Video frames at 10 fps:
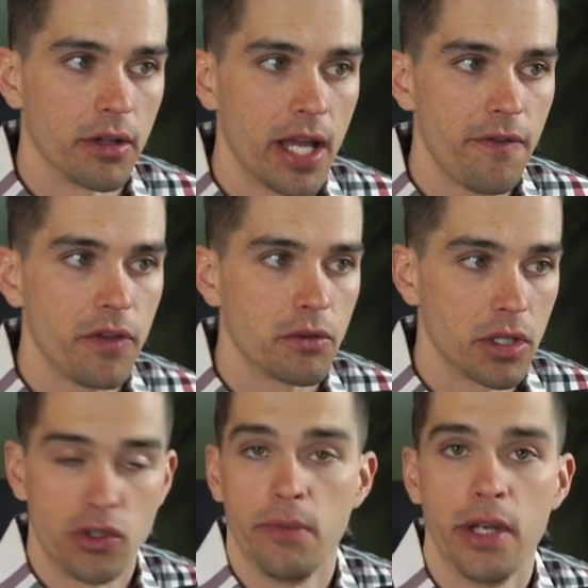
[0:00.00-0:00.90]
life you
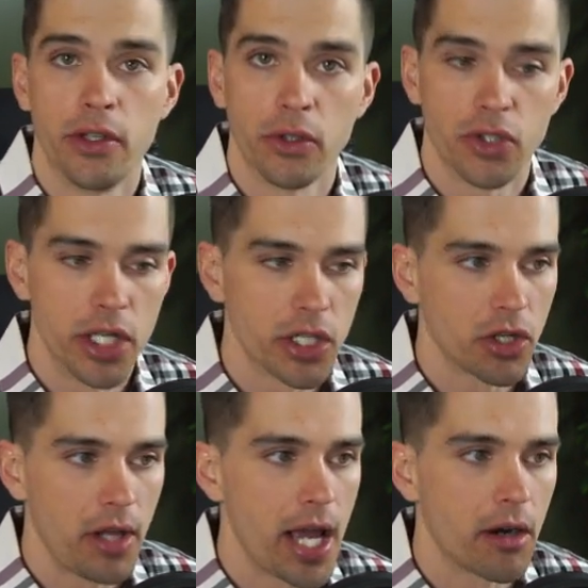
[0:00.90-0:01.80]
contributed to a
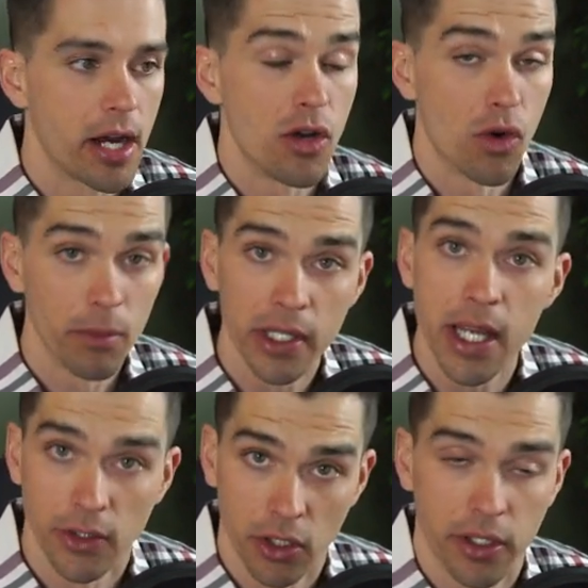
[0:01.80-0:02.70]
traditional IRA normally
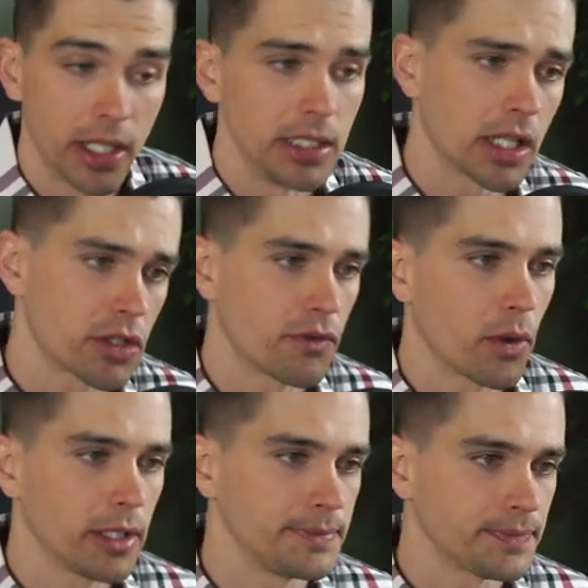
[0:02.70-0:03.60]
and took the deduction
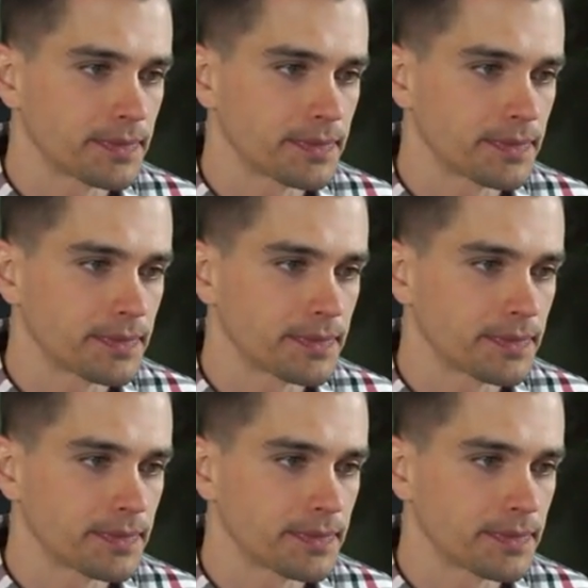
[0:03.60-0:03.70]
for it.